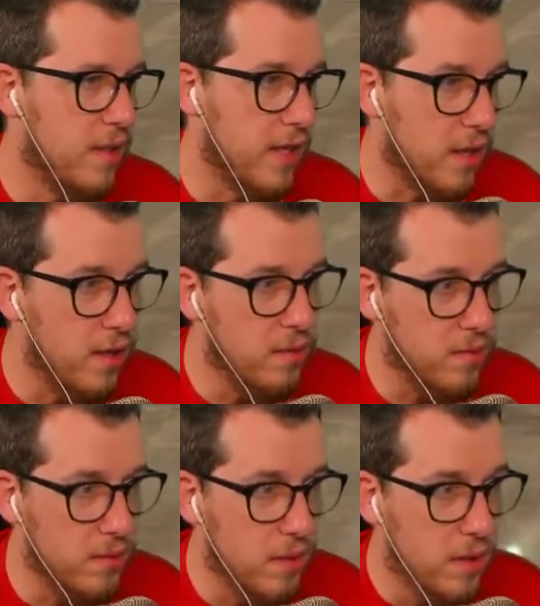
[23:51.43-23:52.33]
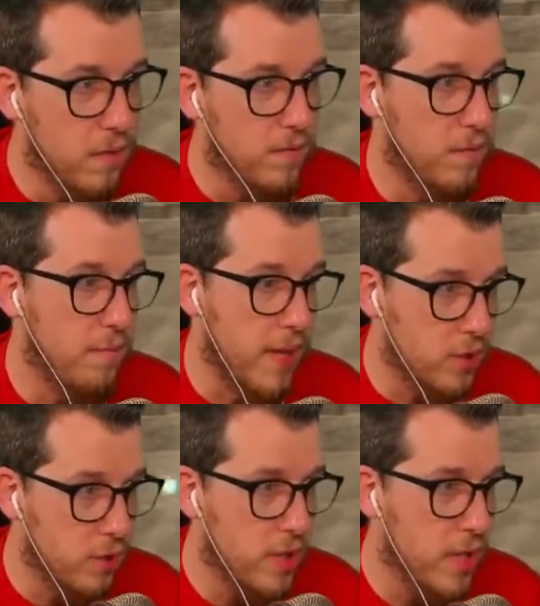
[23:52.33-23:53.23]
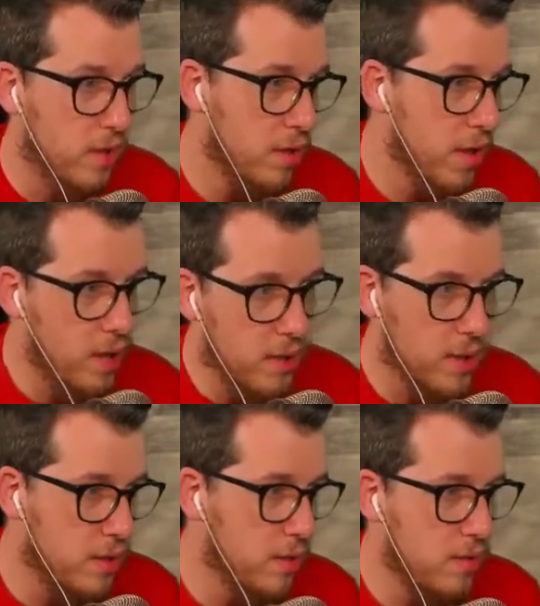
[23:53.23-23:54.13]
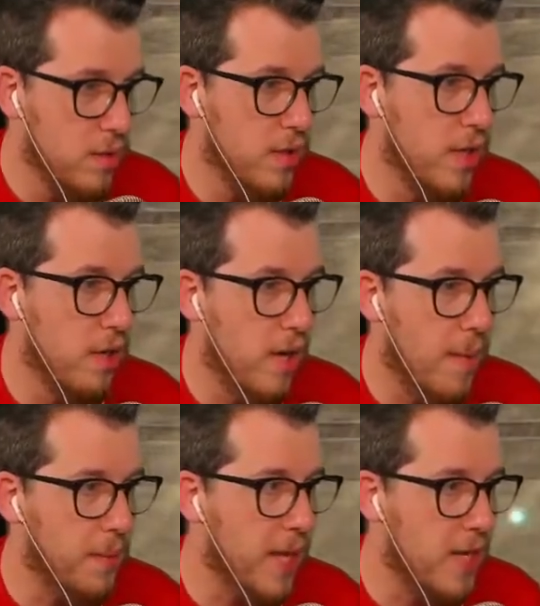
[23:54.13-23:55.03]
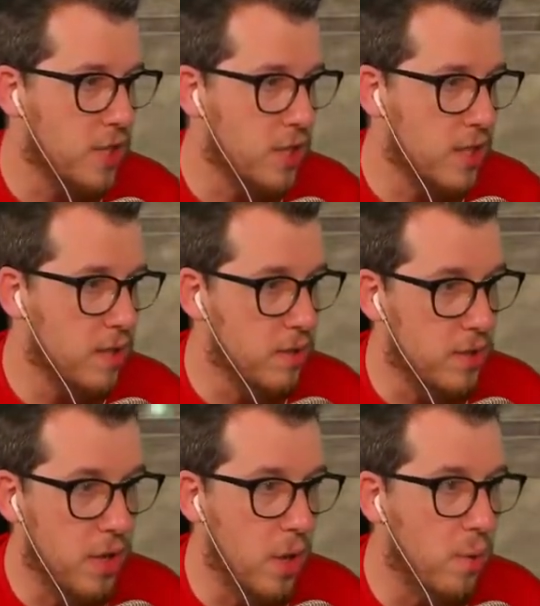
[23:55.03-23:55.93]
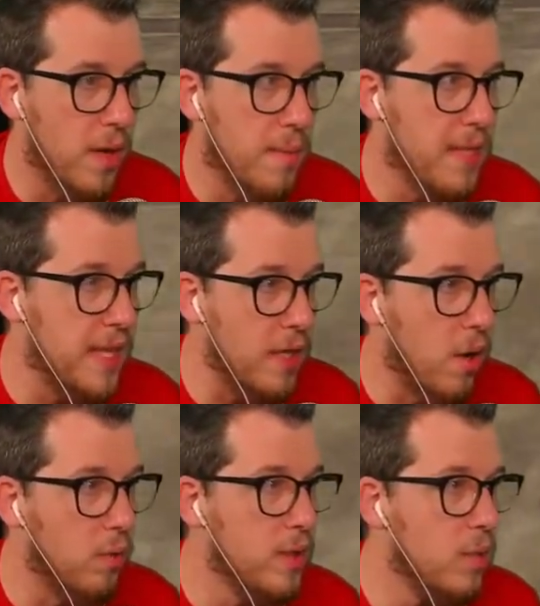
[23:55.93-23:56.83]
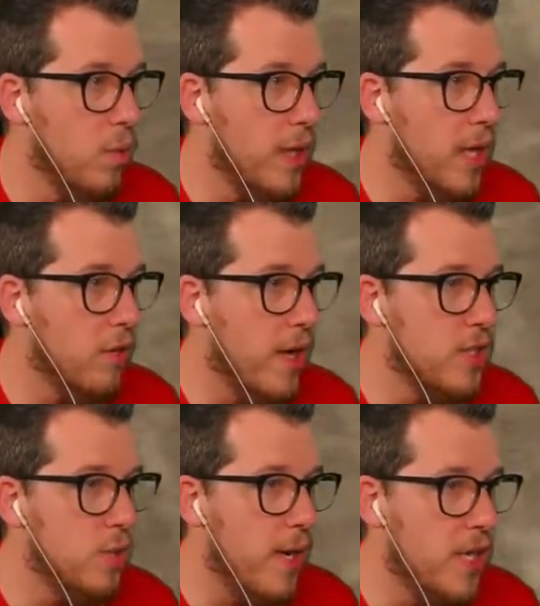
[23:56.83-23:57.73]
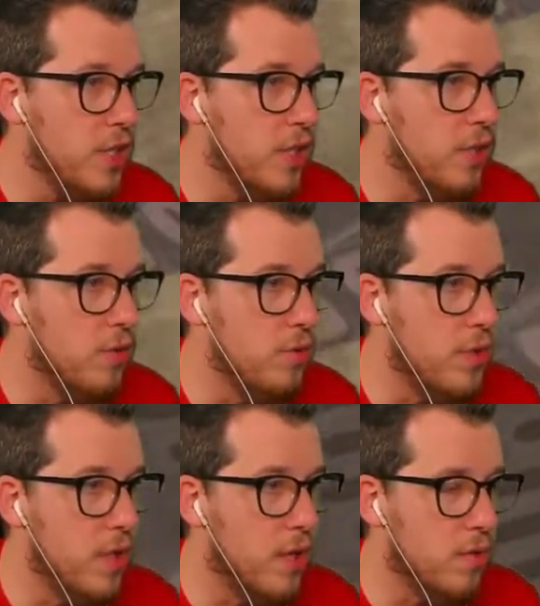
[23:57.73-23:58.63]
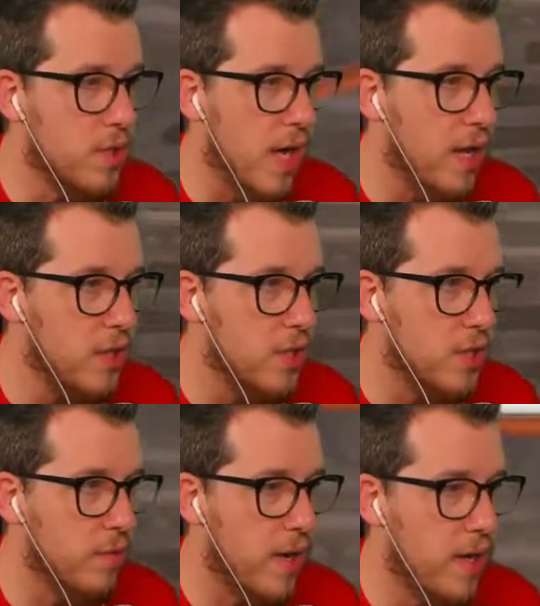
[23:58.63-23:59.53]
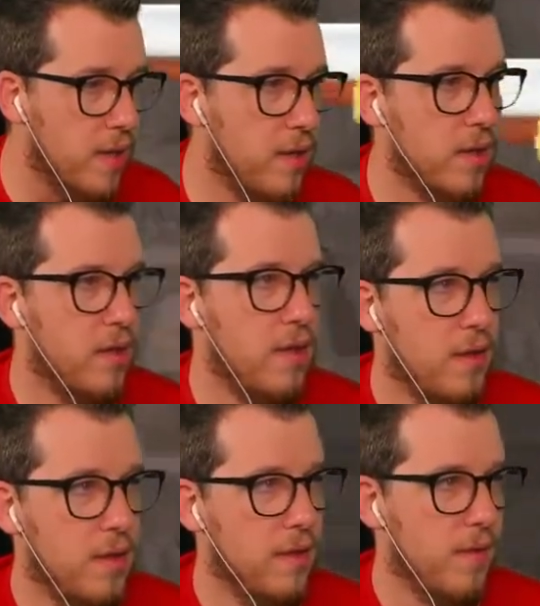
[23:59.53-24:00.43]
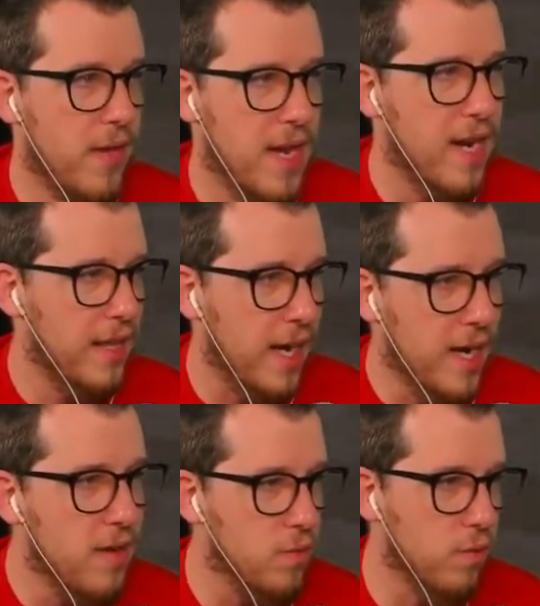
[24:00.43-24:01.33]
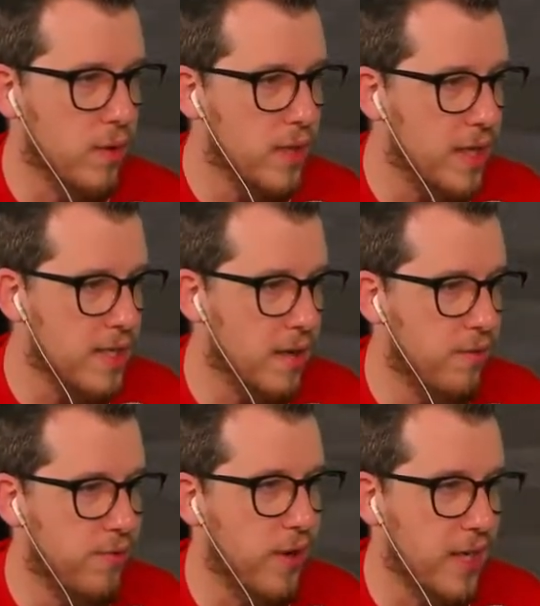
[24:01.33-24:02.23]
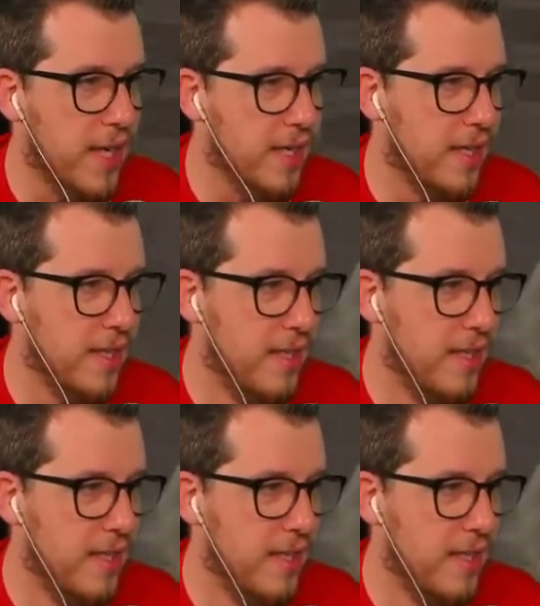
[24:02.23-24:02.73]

oh, make sure you get your college, you know, applications in. You don't want to be the only one at graduation who, you know, whose college isn't read. And I didn't realize how fucking,